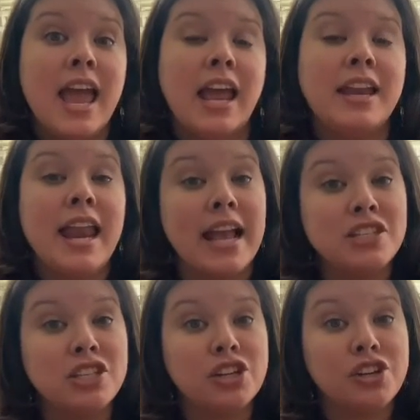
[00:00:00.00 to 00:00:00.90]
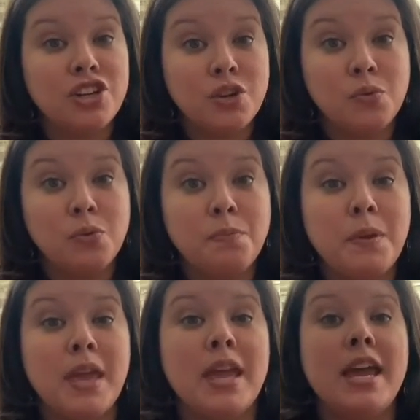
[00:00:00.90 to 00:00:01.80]
And next year you will
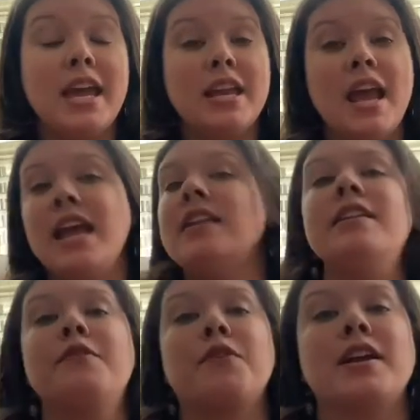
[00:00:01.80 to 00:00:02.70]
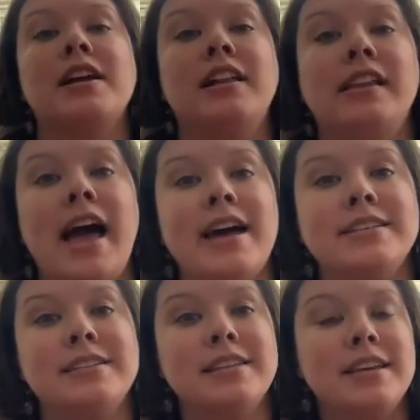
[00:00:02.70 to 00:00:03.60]
be in a different
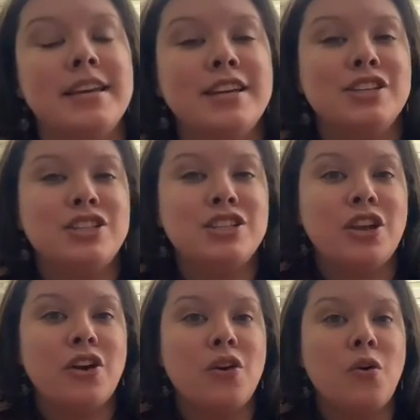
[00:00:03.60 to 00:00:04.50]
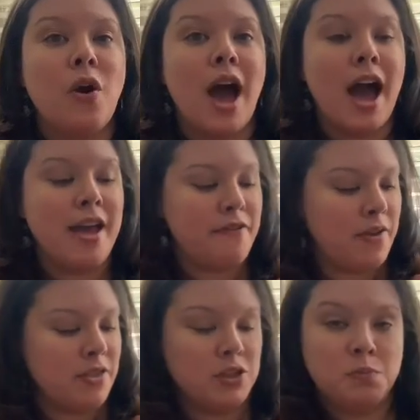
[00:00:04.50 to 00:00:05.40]
class. So I
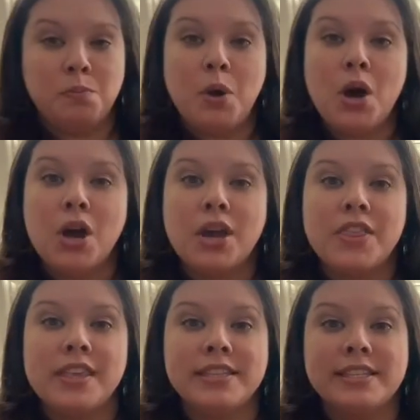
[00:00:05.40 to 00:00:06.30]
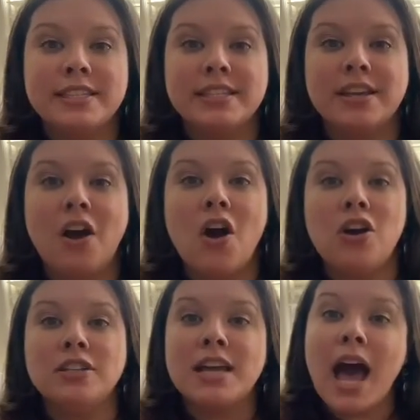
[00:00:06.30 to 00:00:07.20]
found this book that's
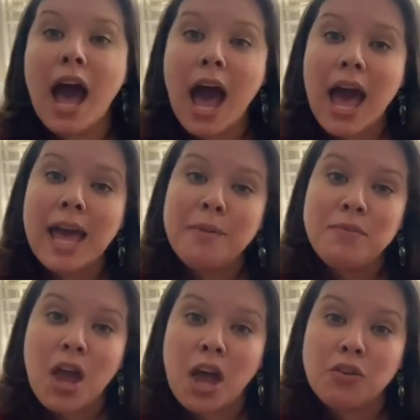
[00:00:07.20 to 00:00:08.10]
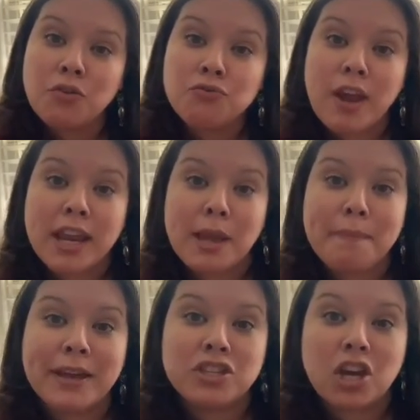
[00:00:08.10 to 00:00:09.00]
called I'm Not Ready
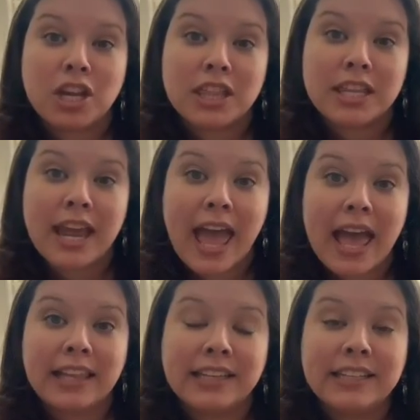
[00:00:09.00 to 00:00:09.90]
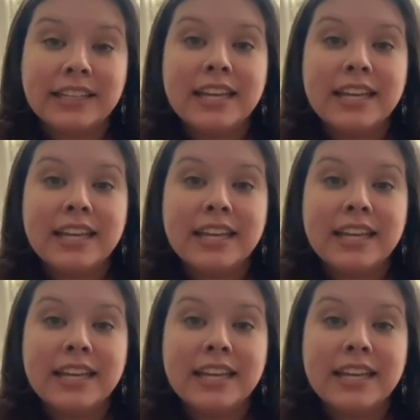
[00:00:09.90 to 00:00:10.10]
by Jonathan Allen.